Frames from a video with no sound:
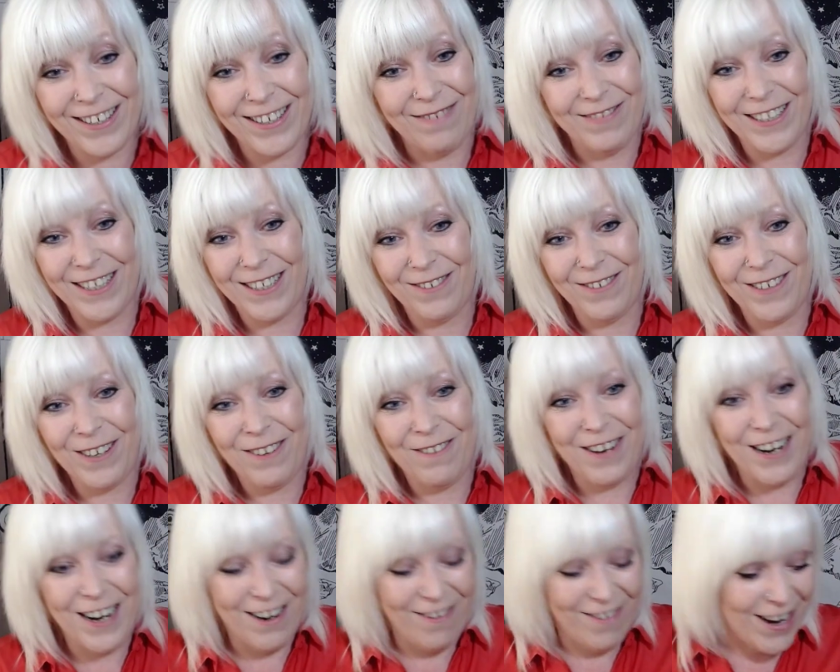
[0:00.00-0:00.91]
similar to
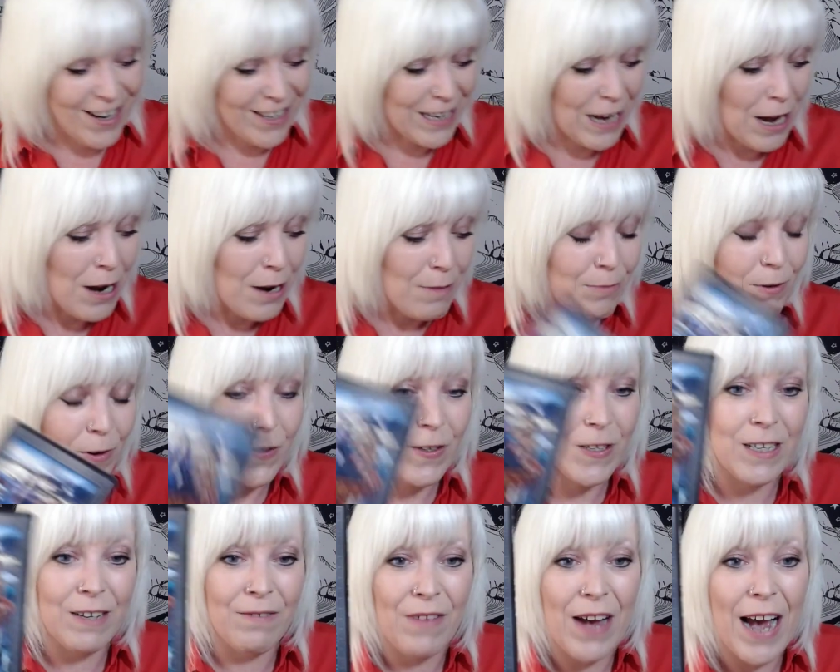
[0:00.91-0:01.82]
Aquarius. But
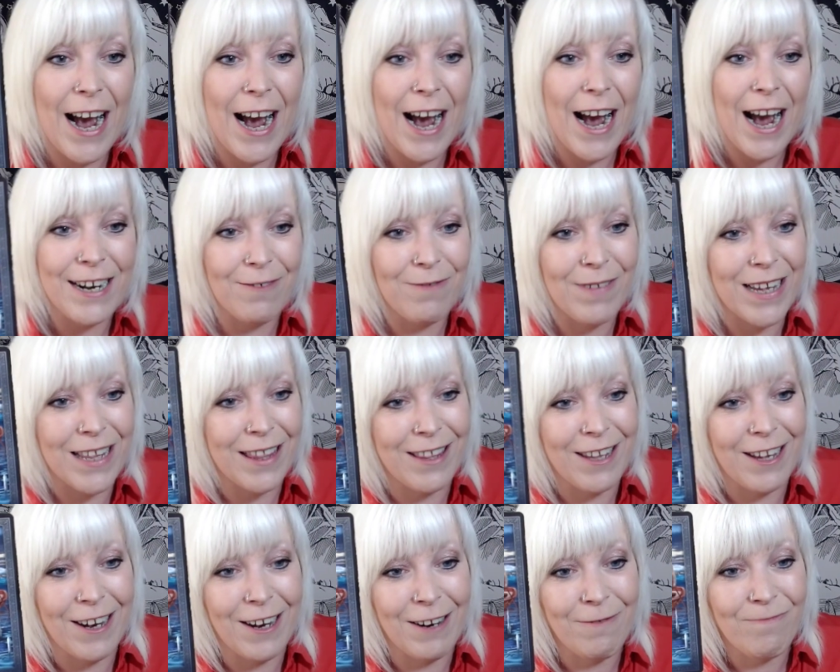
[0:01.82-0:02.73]
the divine are with
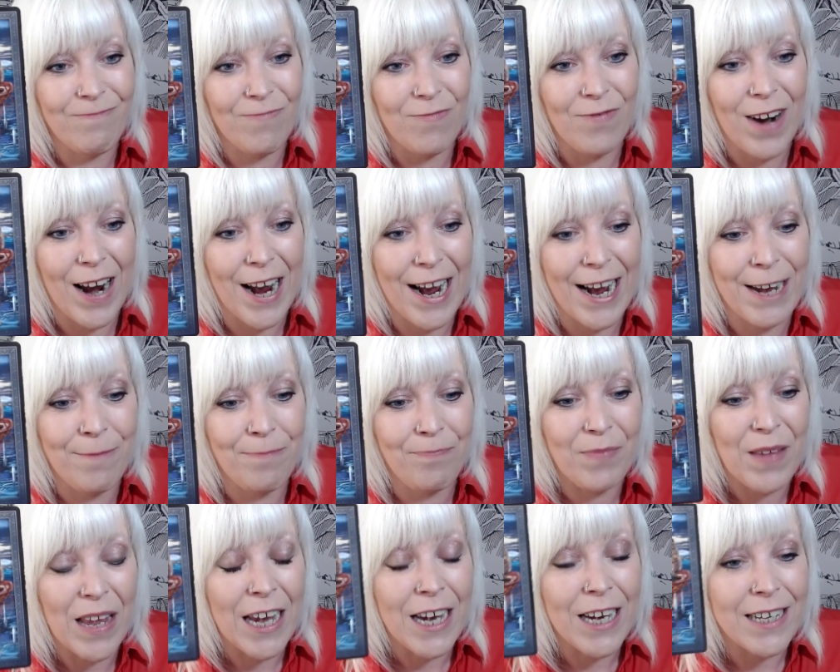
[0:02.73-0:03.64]
you,
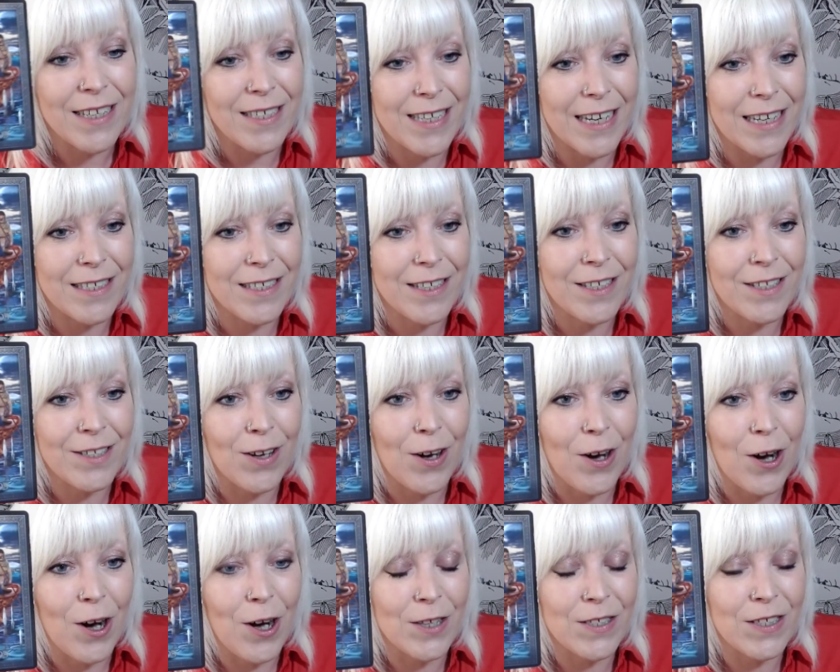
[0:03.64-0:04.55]
right? Six of
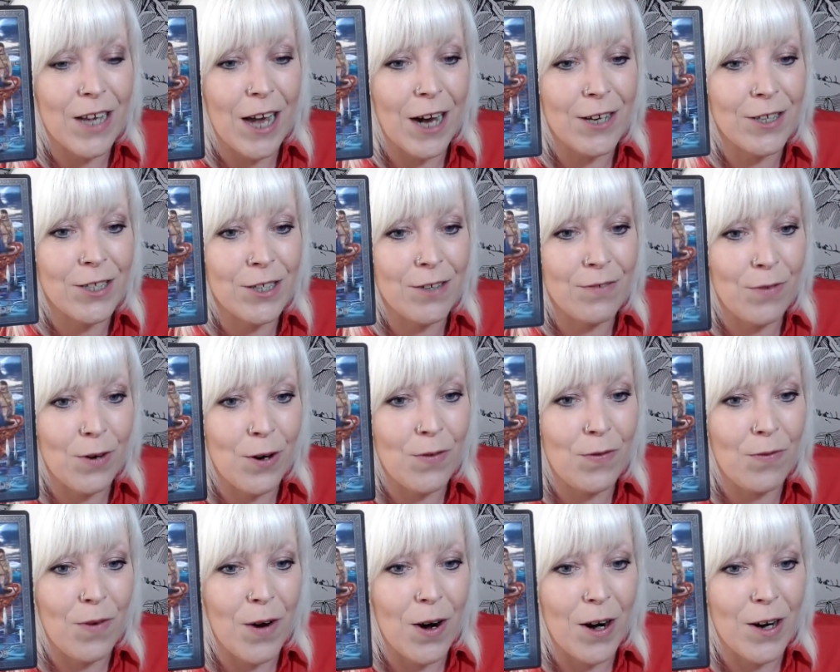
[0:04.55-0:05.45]
Swords, out of
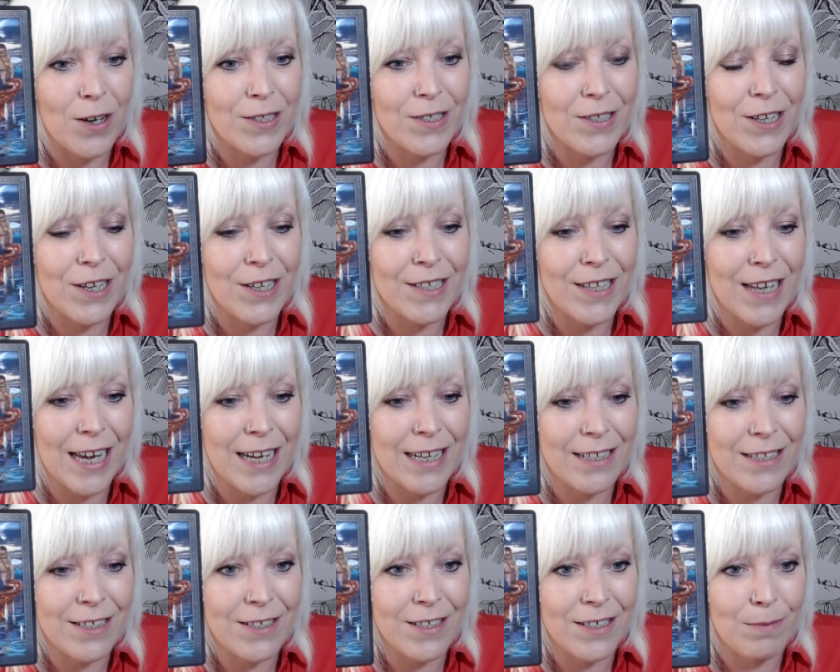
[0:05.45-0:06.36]
rough waters,
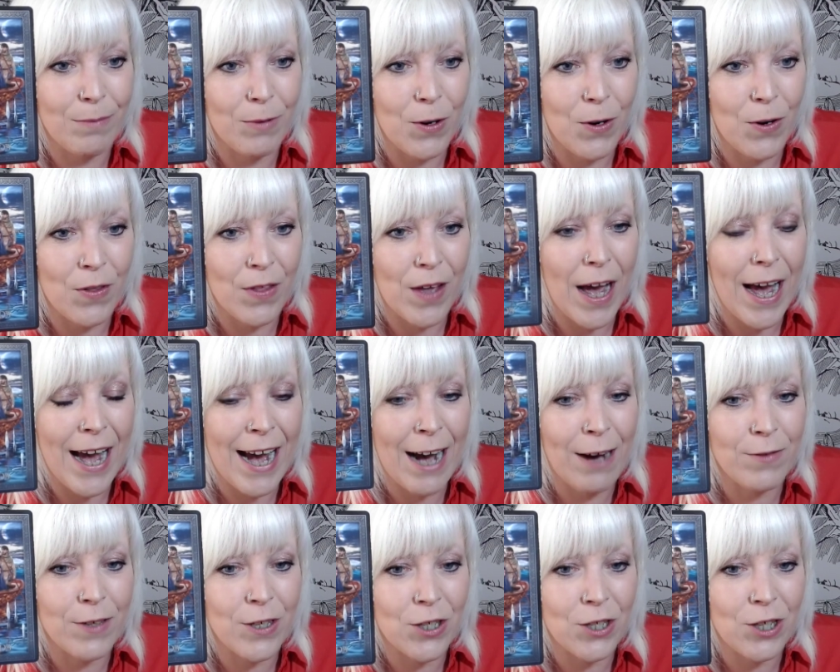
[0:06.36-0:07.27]
into smoother.
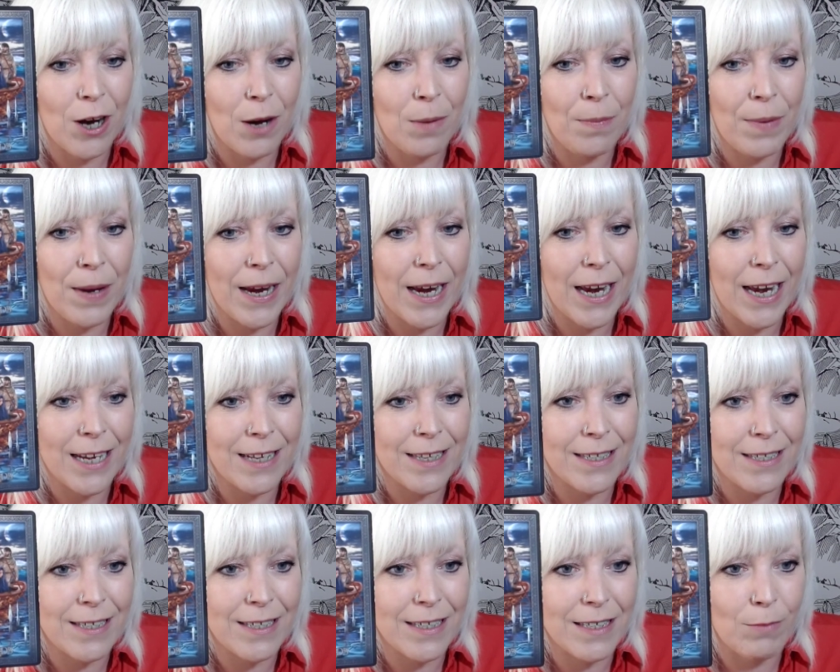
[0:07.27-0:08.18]
Out the choppy,
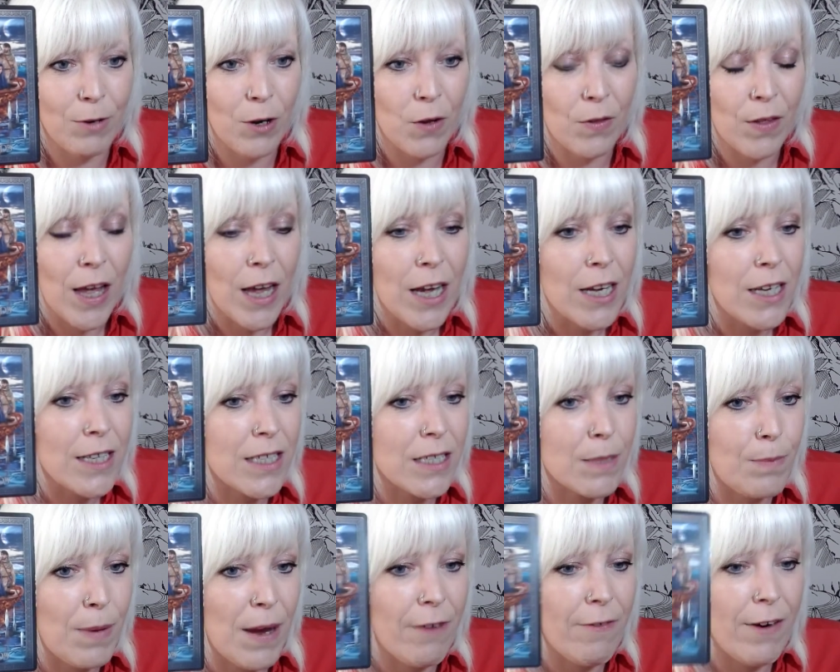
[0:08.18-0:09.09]
into smooth.
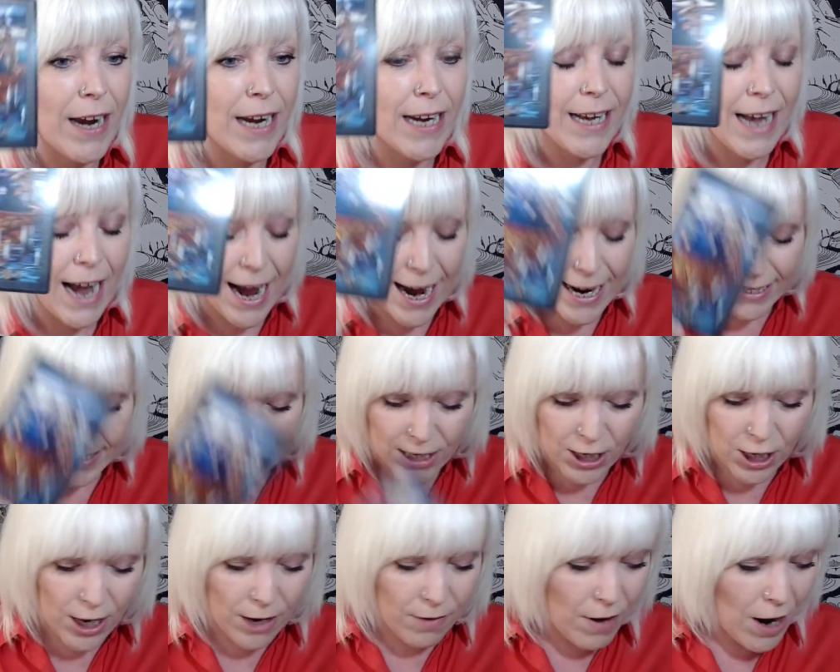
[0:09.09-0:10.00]
Spirit
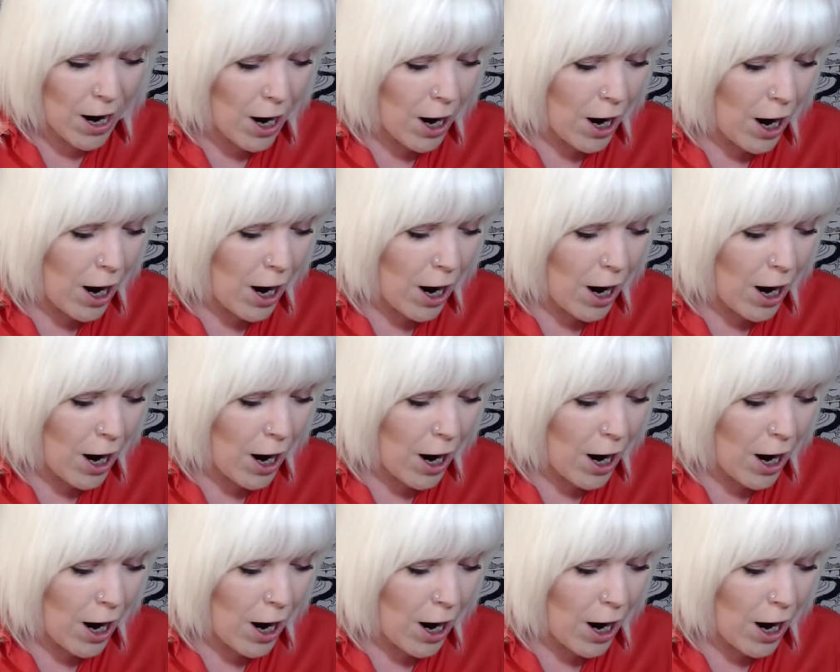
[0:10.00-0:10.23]
guiding you